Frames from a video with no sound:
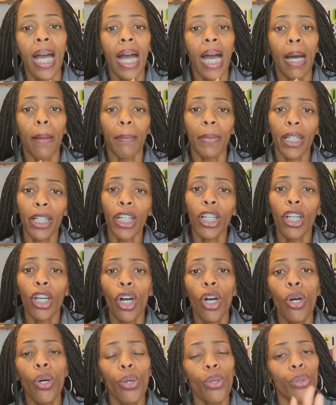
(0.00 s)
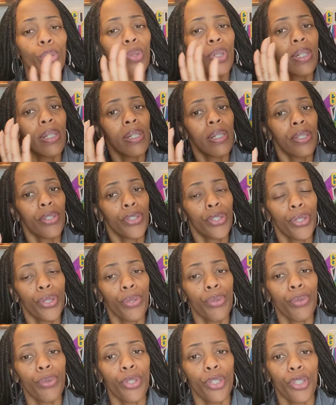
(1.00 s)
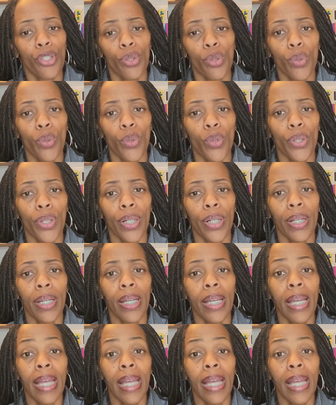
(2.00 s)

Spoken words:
I'm going to go to the store.